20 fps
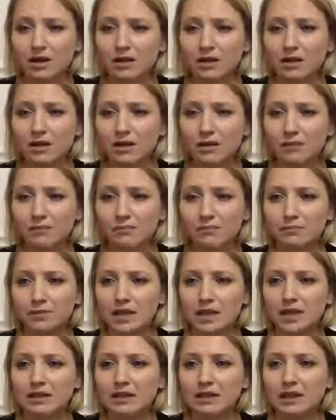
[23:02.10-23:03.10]
and
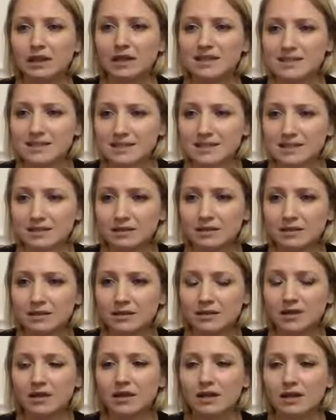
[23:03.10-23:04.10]
listen
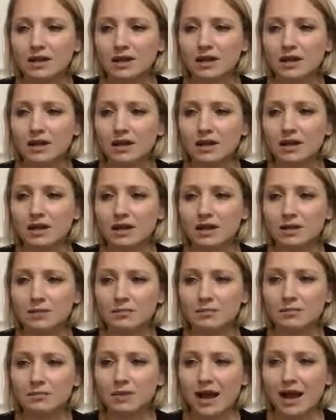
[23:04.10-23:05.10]

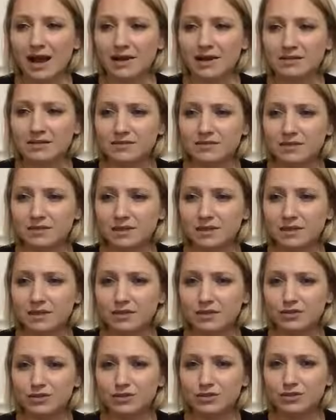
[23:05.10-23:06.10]

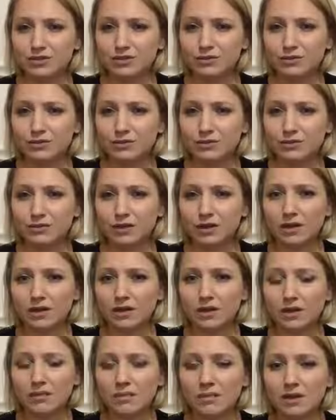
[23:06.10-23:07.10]
actively to you,
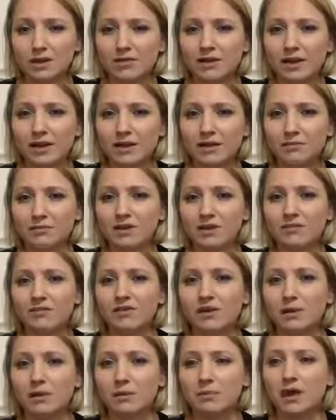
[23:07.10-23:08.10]
that can be a
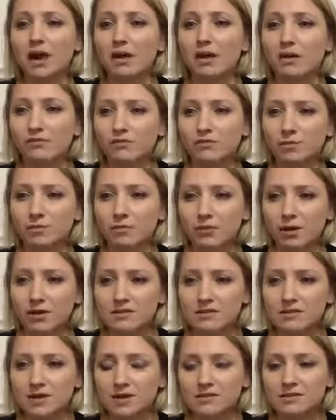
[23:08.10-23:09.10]
very powerful
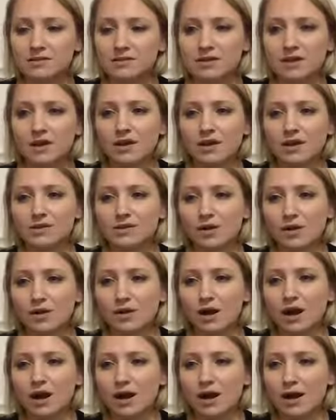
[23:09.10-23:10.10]
process.
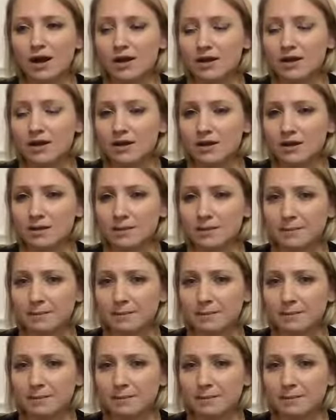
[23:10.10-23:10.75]
So I